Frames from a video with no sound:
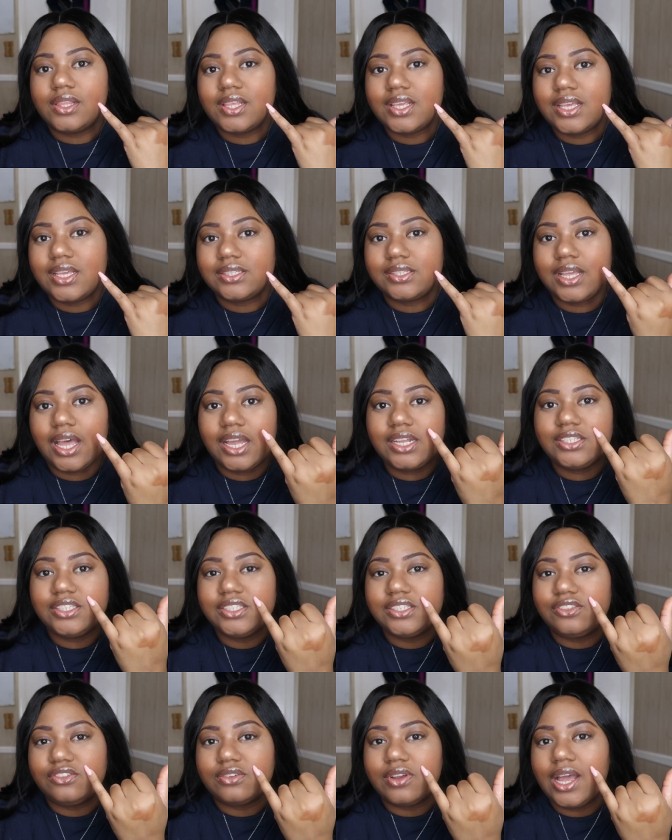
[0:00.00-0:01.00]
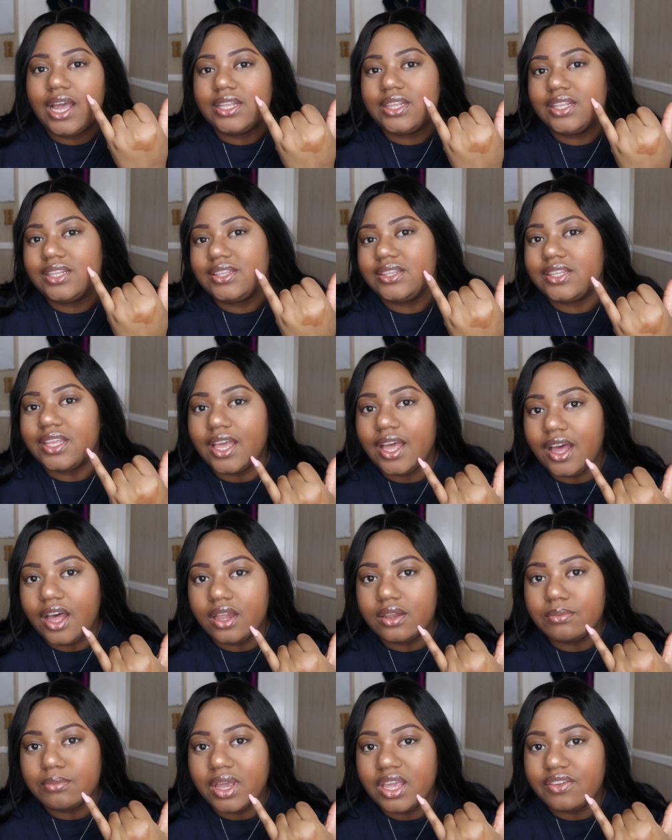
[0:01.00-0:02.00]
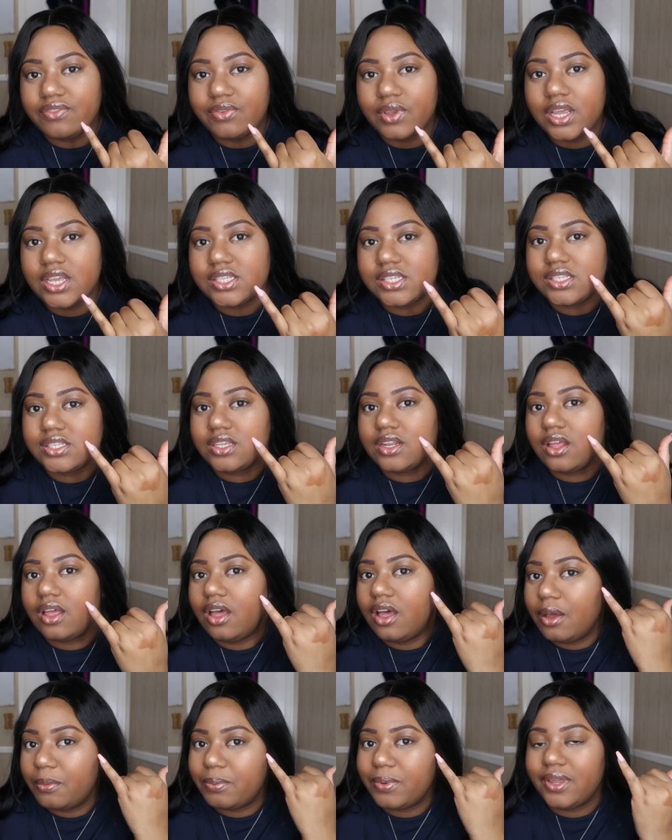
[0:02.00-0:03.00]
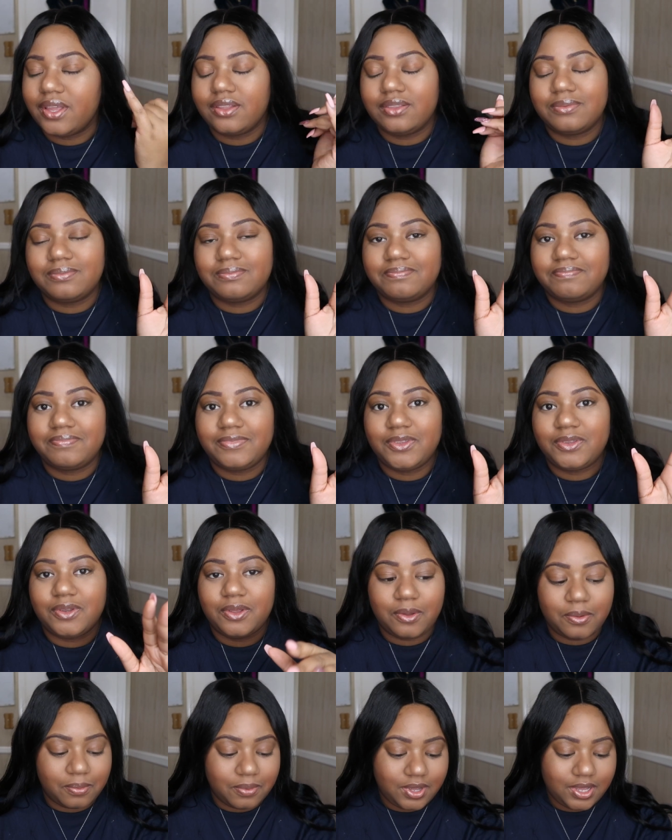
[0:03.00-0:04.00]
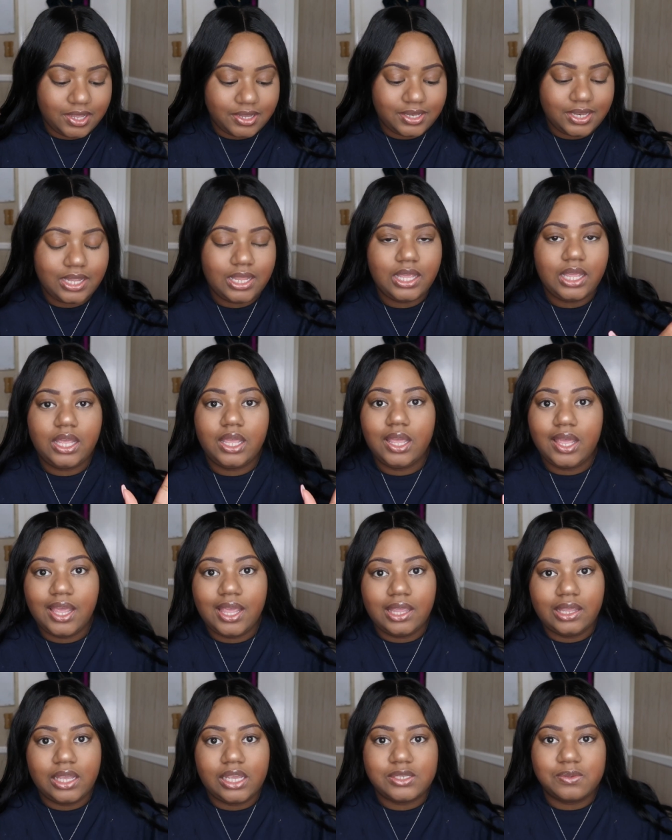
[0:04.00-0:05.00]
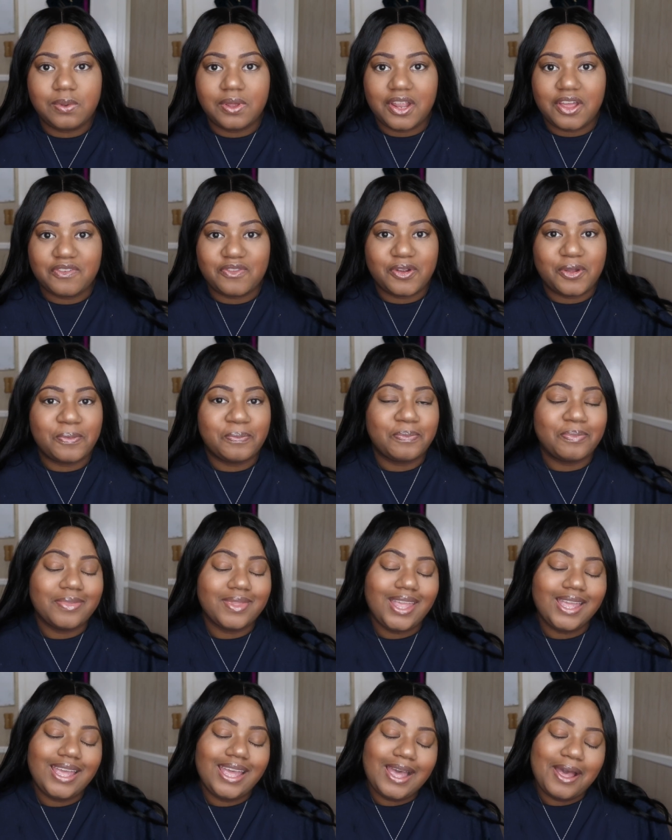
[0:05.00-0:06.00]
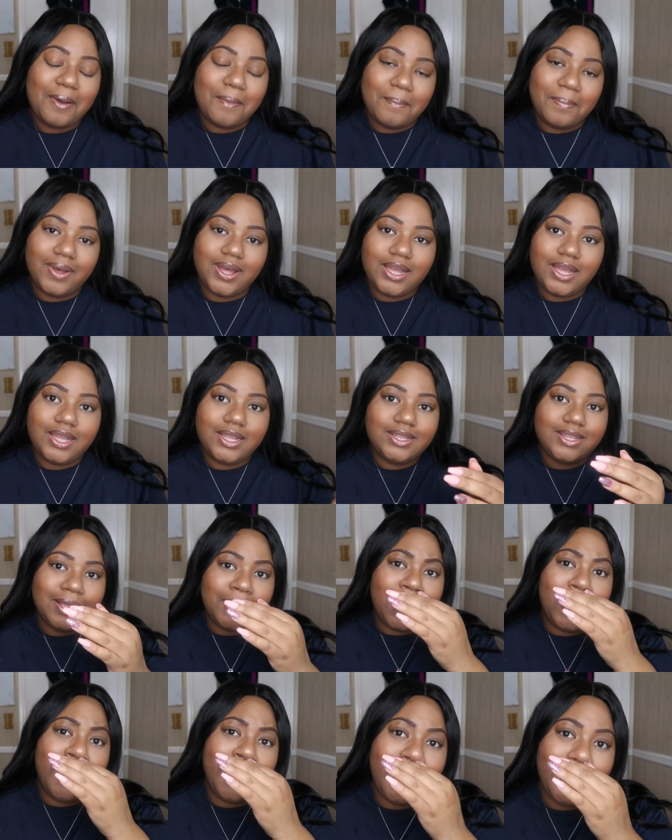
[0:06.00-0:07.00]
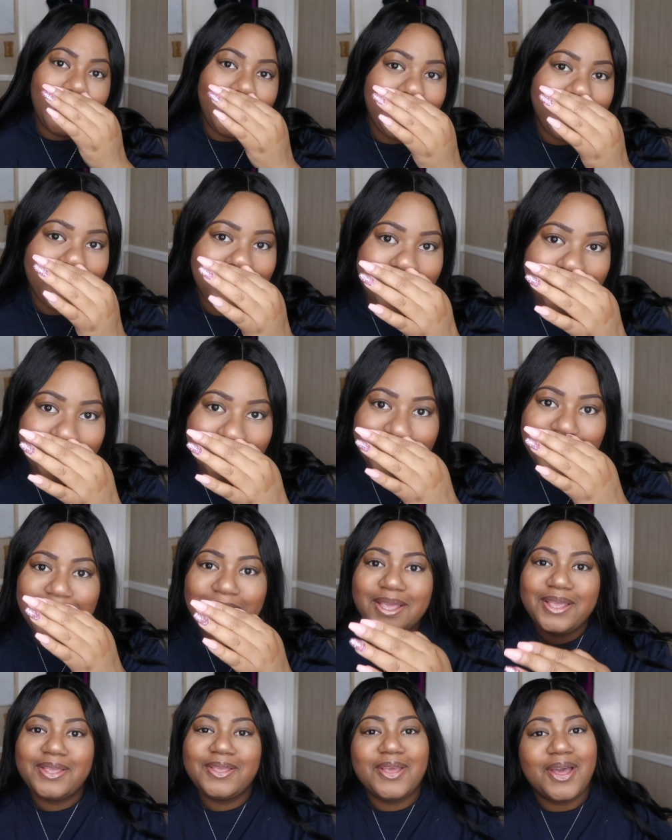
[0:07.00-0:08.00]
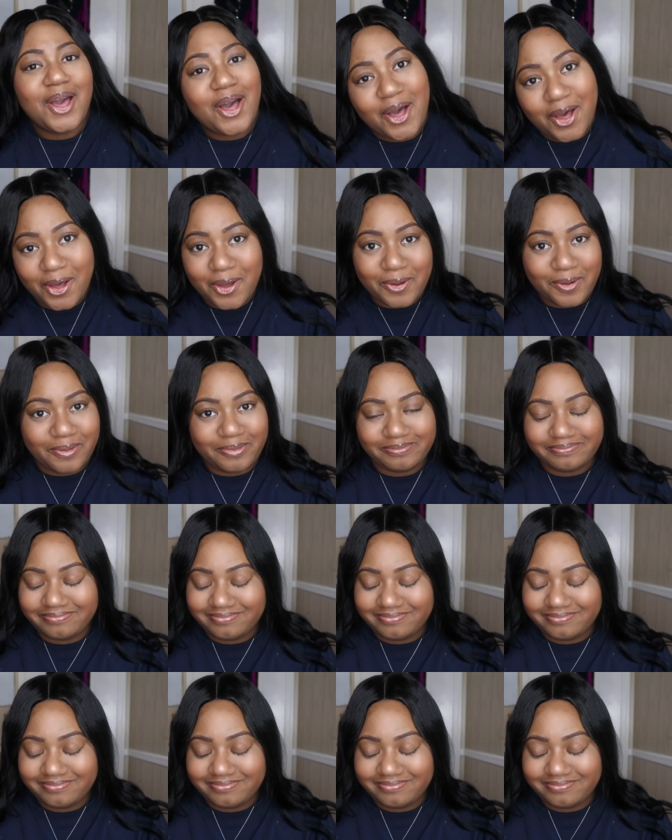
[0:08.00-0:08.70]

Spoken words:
sis, I just dragged it down my face instead of up here. You know what? It's whatever. But yo,